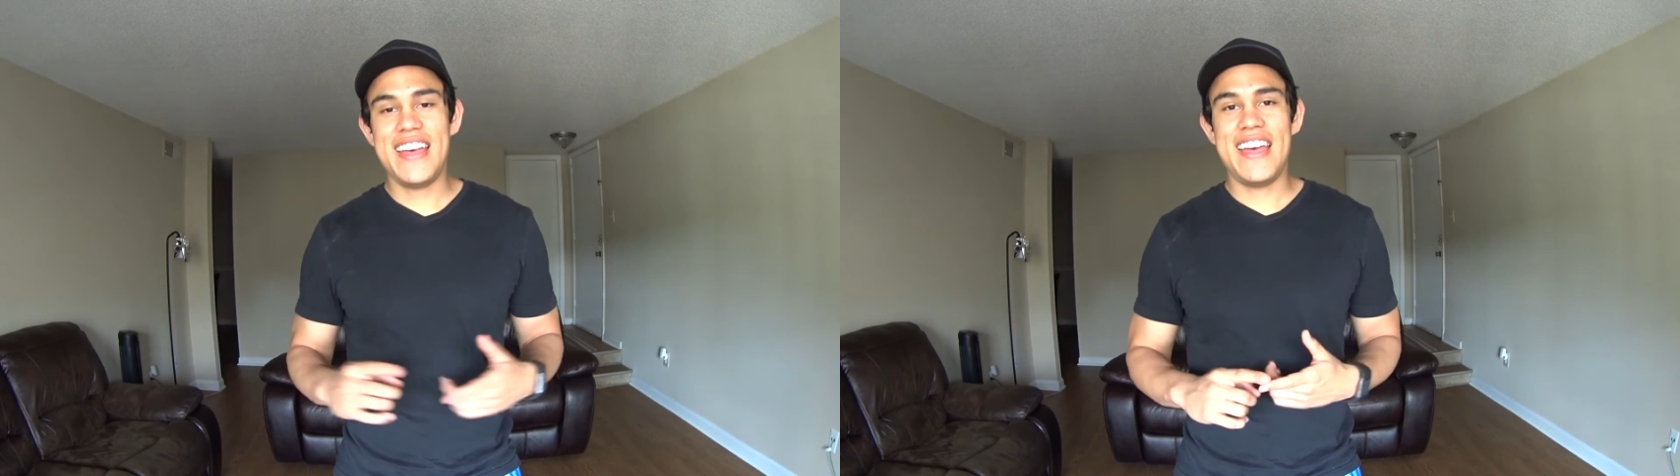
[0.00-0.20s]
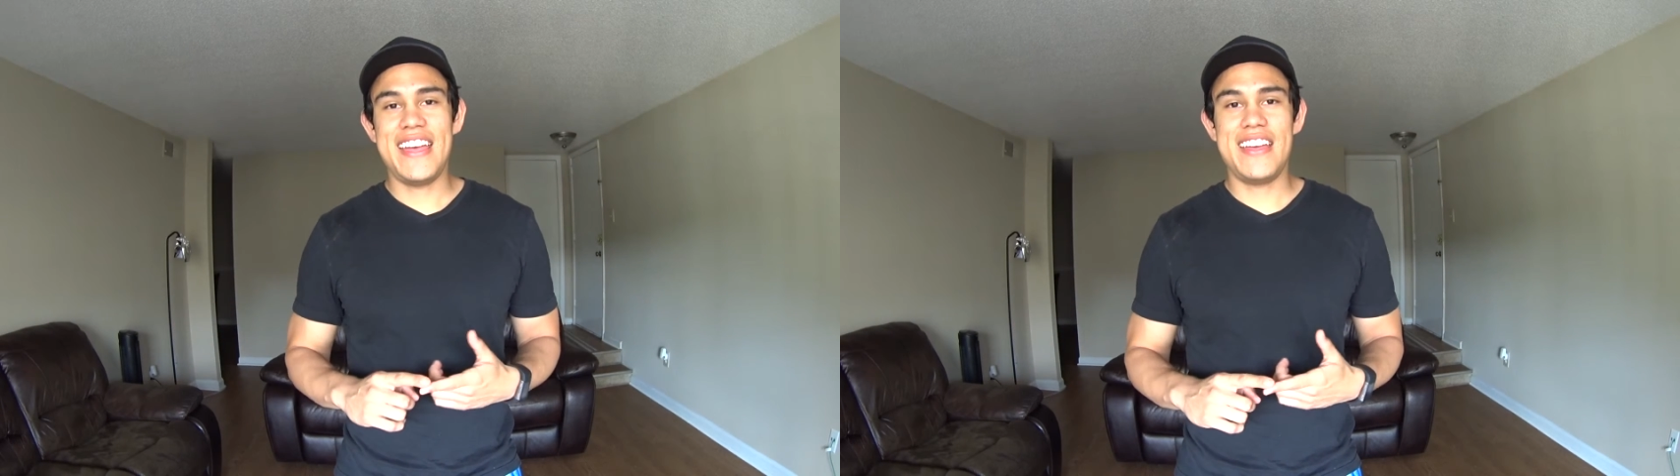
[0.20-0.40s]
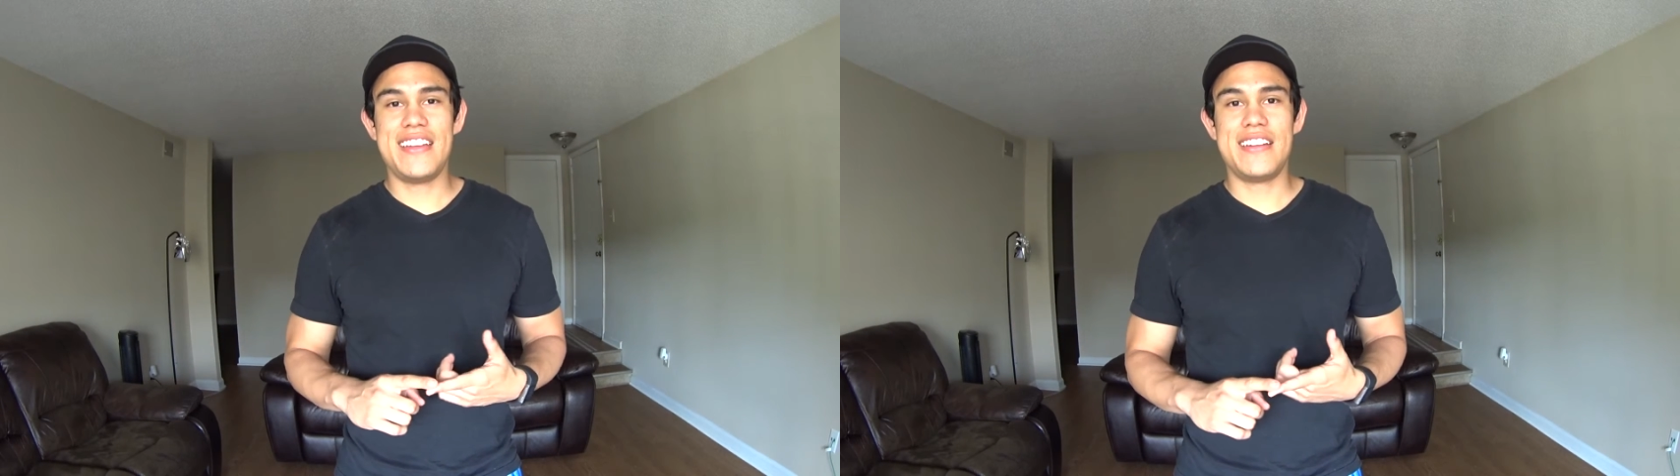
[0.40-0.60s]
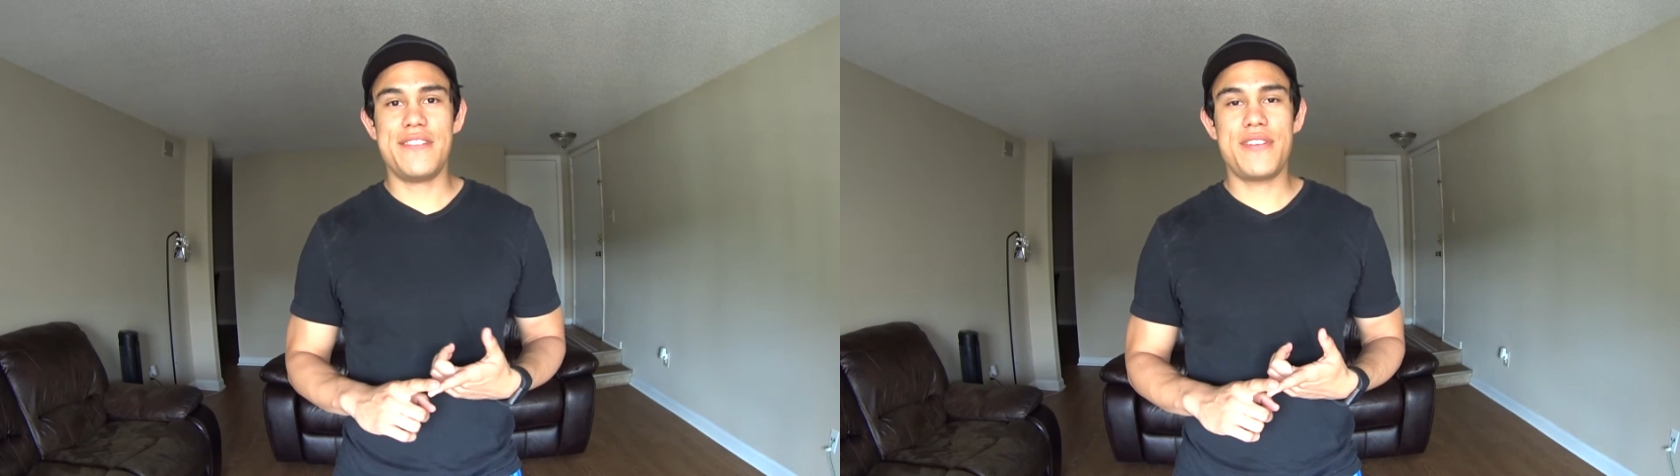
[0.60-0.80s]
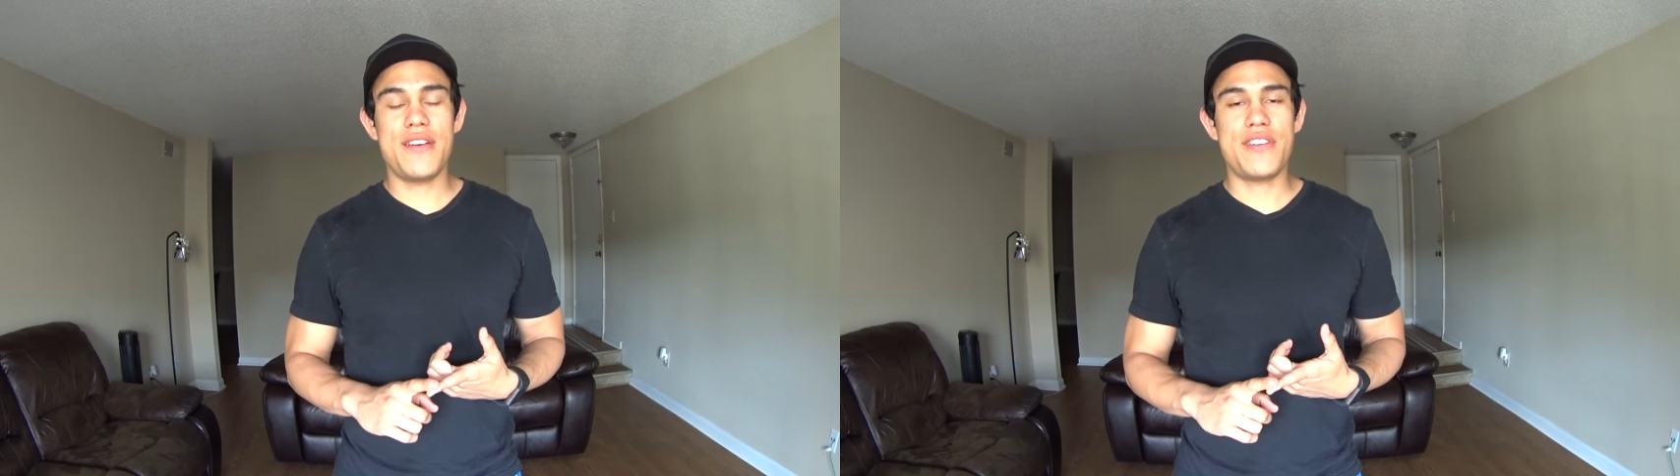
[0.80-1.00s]
And
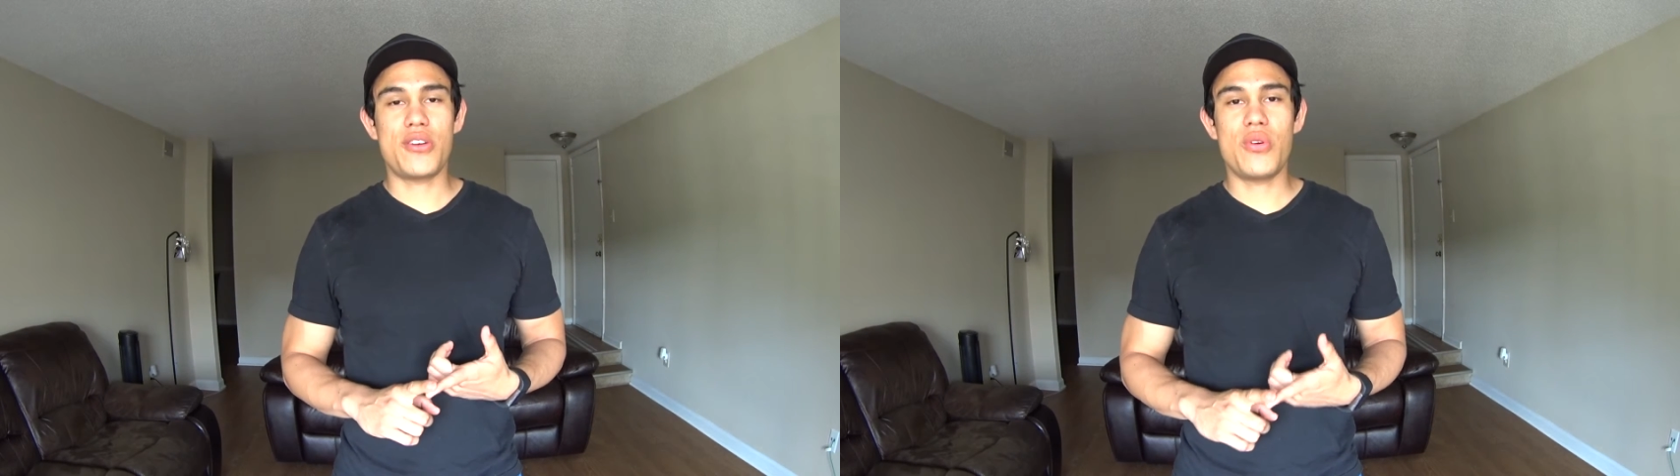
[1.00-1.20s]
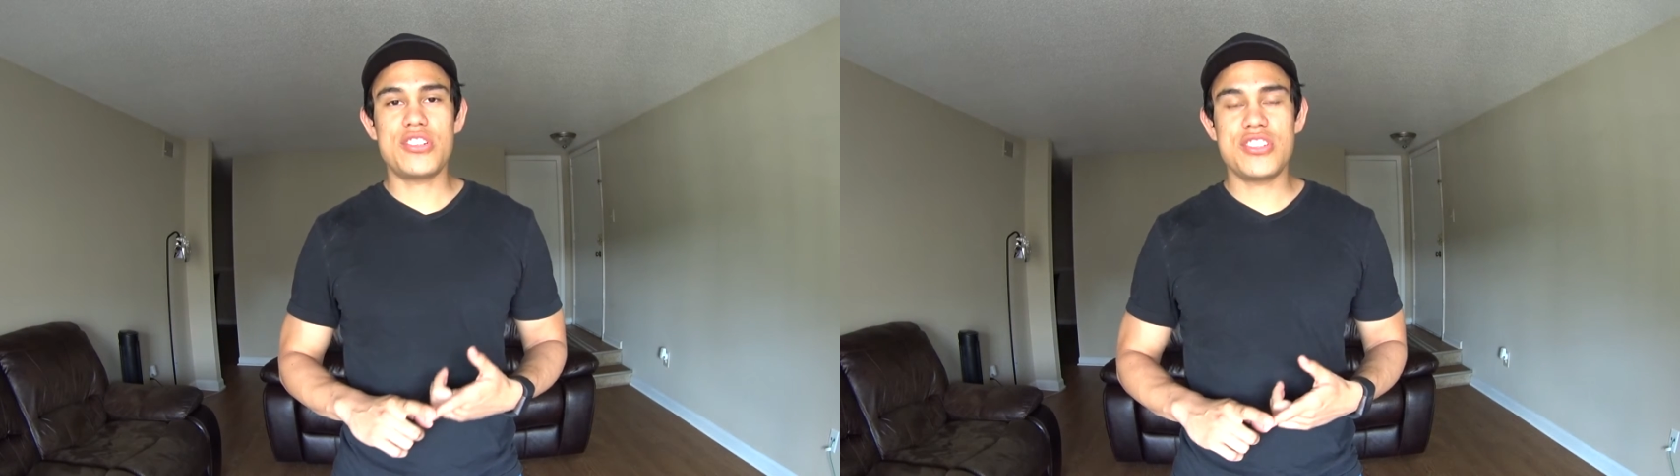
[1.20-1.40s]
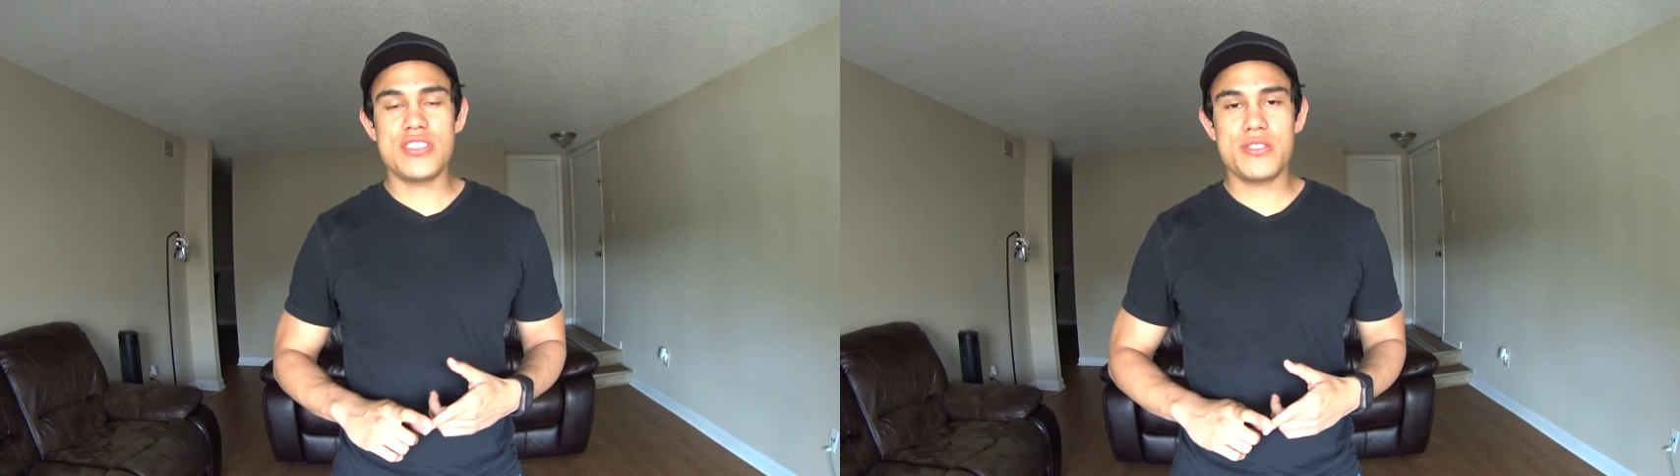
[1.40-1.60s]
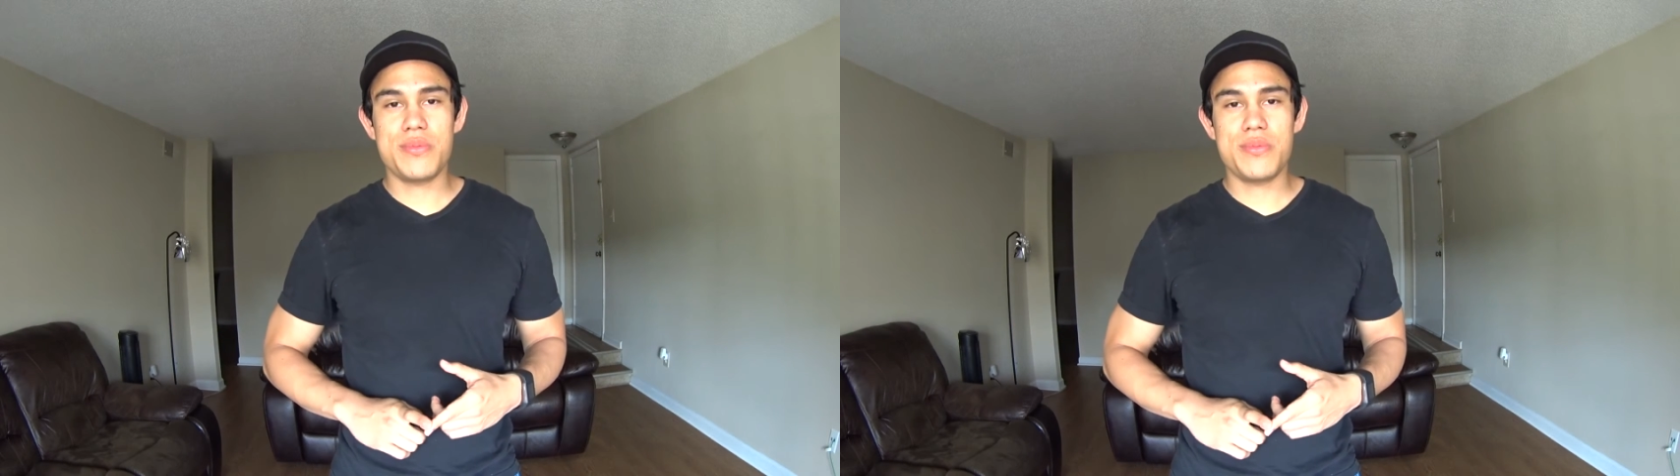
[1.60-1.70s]
if you have any questions,